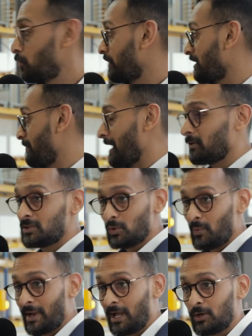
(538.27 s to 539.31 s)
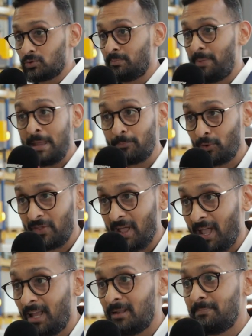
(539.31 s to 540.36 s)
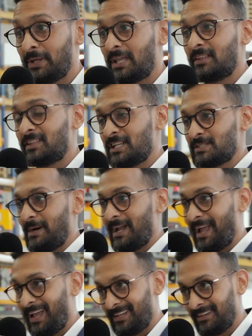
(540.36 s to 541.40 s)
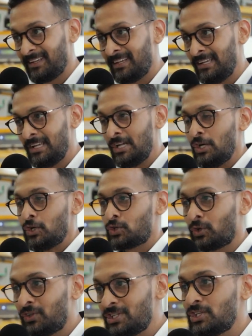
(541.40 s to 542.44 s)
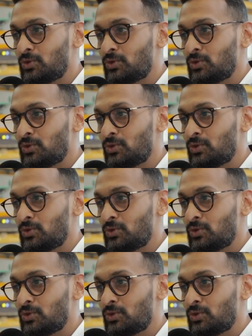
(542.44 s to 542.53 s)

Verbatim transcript: going about in the warehouse with paper in their hand and picking things by hand. So this